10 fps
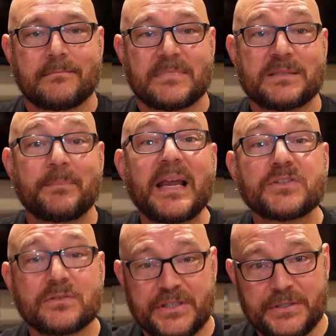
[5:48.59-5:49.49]

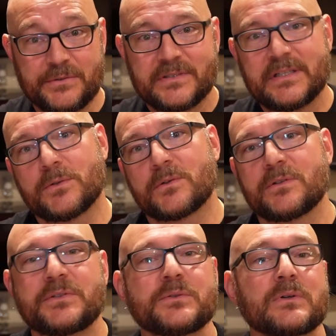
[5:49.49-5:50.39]
spatial cues in order
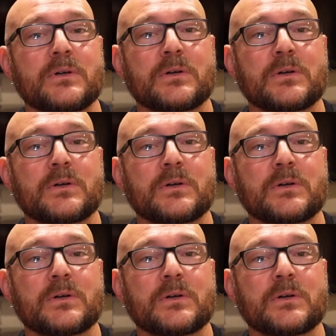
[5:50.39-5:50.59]
to